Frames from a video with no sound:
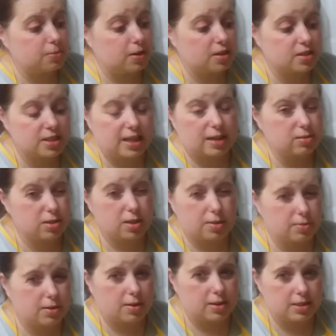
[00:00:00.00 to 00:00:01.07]
works out
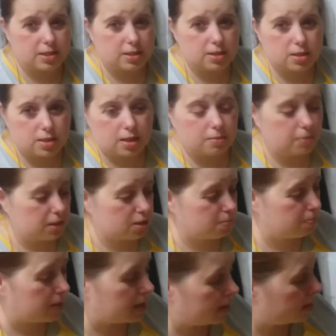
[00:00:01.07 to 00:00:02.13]
so nice and it's so
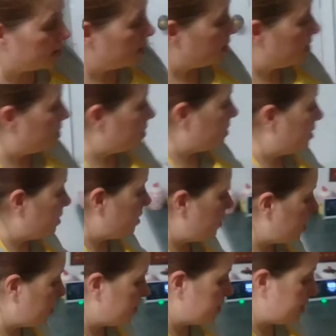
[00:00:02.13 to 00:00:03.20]
much better.
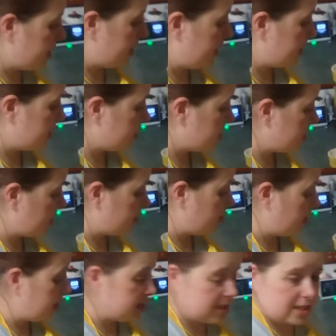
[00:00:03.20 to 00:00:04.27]
Okay, so
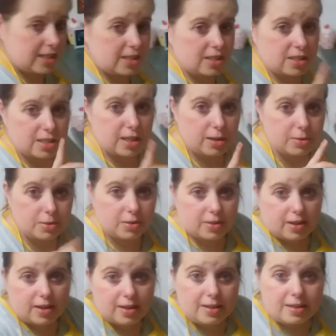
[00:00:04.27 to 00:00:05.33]
I said in the slow
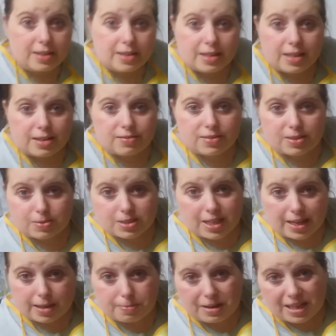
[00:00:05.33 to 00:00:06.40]
cooker, it would
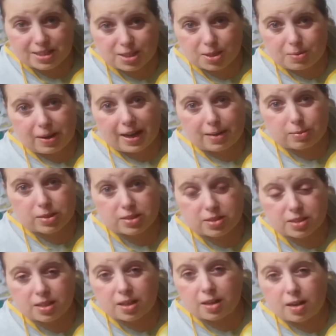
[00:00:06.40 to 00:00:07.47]
take about 2
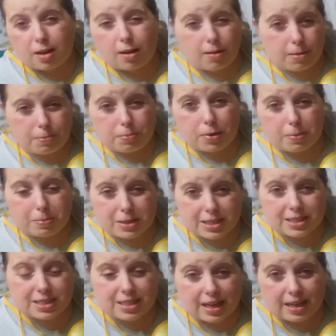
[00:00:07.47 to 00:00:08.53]
hours. I'd
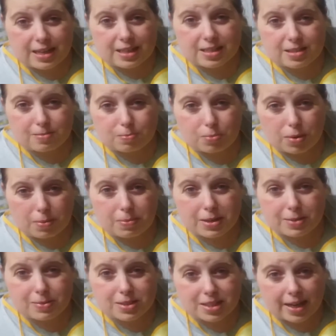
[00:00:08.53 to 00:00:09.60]
probably say it
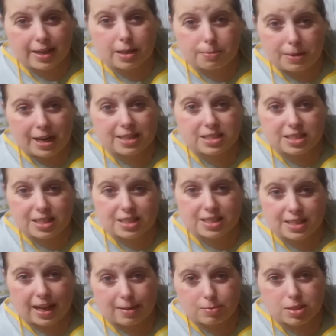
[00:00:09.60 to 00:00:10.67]
probably would take about
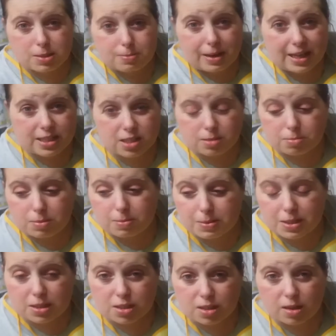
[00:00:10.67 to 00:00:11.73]
6 hours maximum
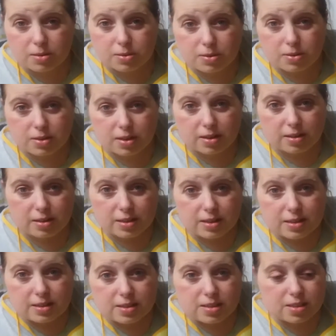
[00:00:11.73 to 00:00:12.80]
in the slow cooker.
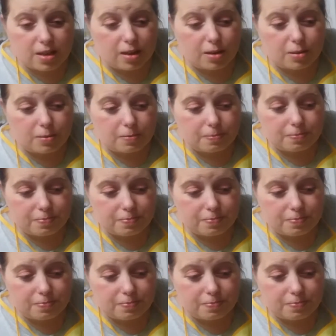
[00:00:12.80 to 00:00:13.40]
So